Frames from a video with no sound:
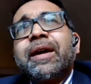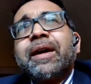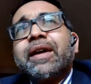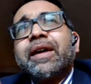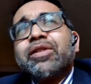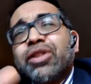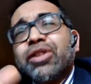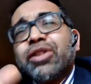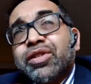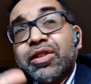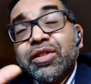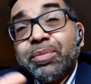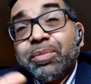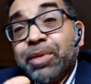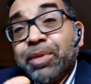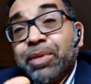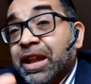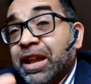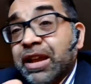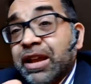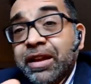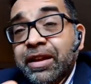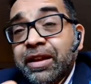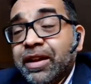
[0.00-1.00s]
just at the
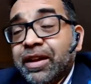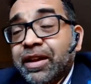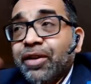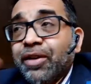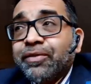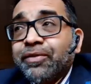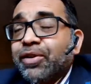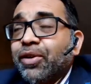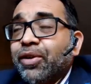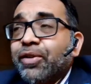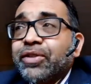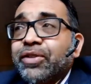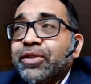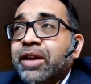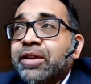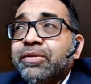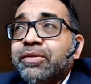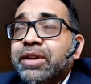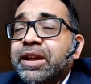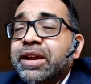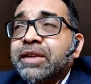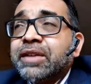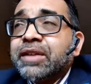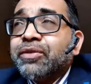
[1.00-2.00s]
beginning of
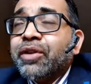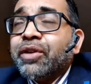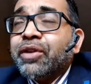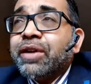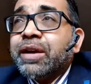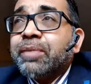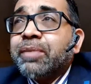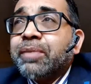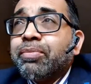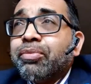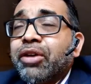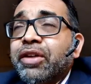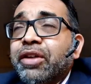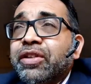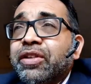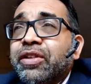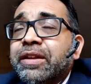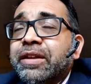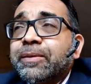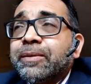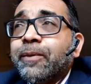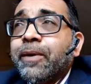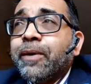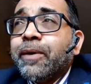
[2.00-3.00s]
lockdown in a very
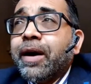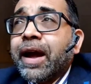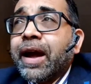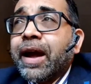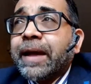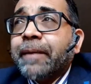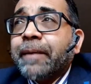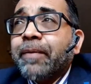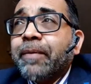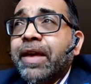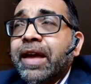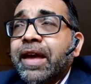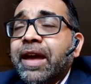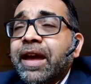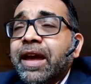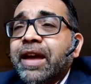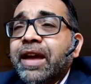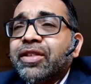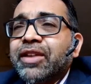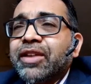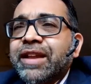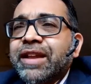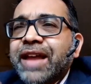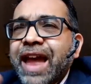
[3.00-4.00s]
prescient way.
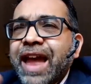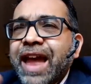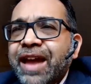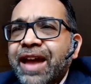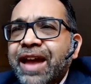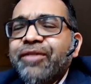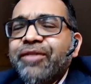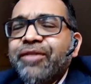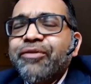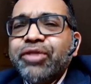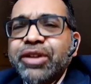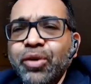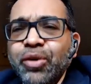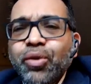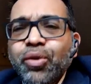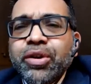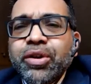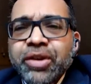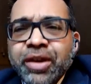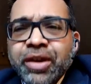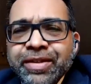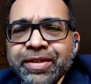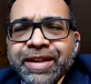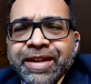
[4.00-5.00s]
He said, every
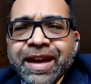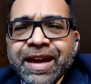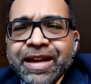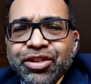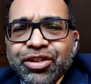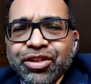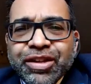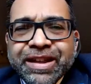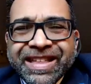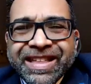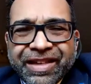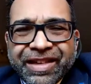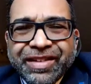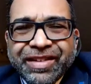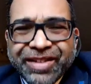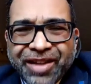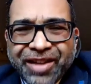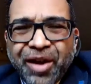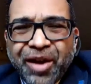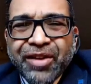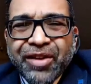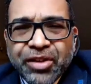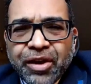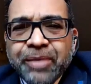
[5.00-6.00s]
organization is a
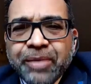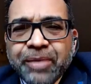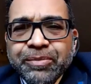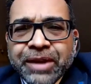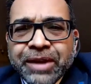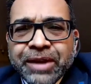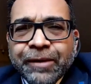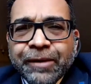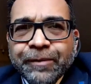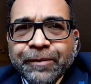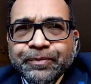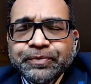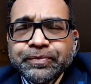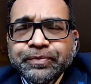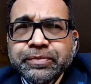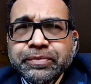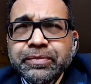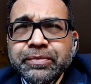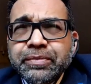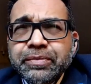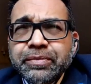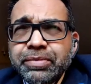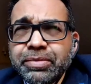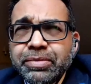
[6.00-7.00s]
startup now.
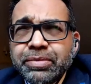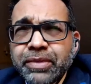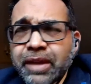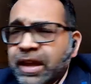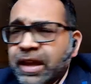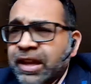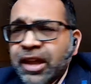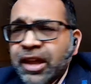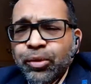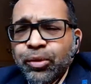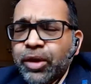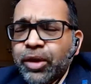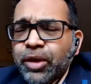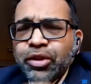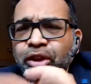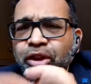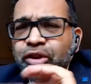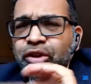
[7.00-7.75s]
In other words, our